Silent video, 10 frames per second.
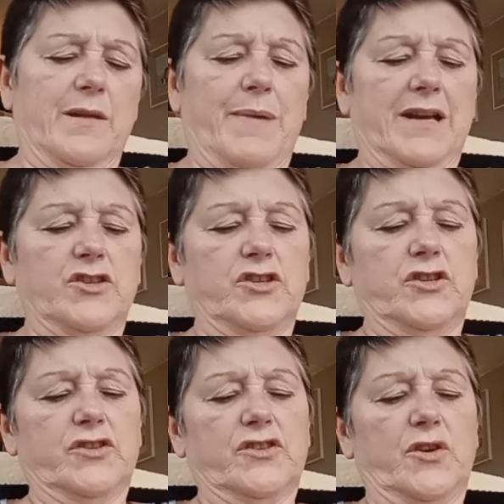The back should
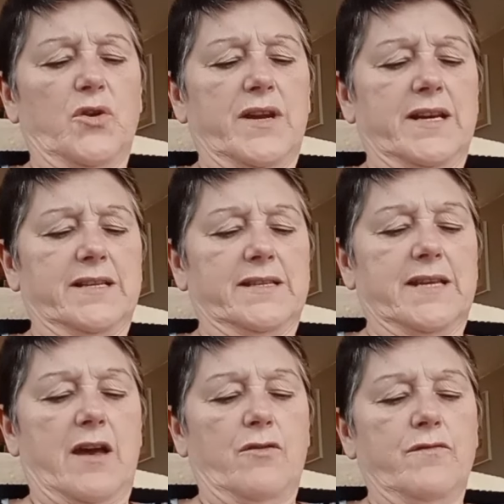just slot in
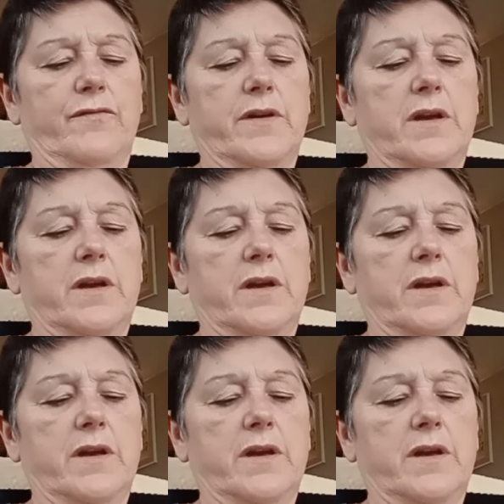itself,